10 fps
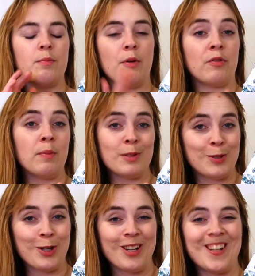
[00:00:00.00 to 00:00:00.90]
performance
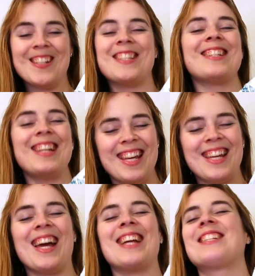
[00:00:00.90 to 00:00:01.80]
material,
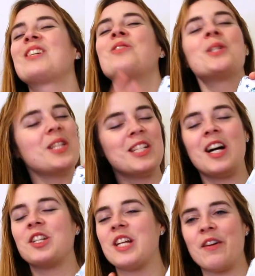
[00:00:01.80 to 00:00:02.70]
sleek and cool to the
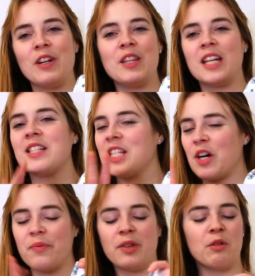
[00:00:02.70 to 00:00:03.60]
touch and everything,
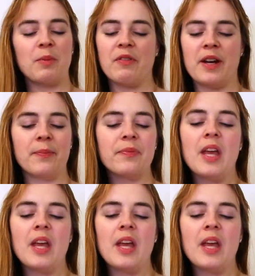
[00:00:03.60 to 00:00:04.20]
so you'd be fine.